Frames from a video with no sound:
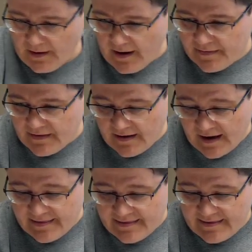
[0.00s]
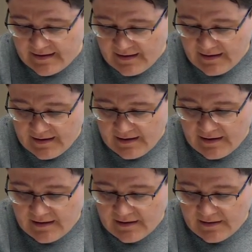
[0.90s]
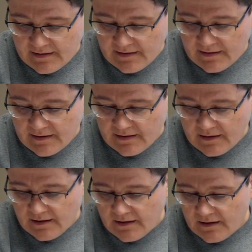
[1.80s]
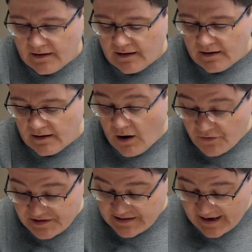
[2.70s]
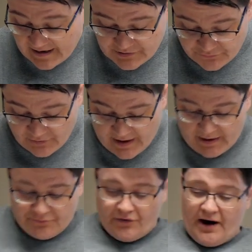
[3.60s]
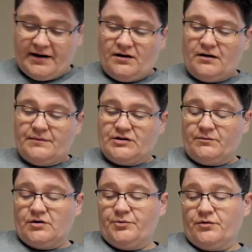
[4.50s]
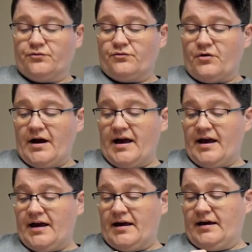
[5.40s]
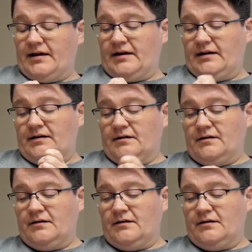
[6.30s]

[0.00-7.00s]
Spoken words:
And then I think, oh, this guy has red writing on him, so I'm going to put red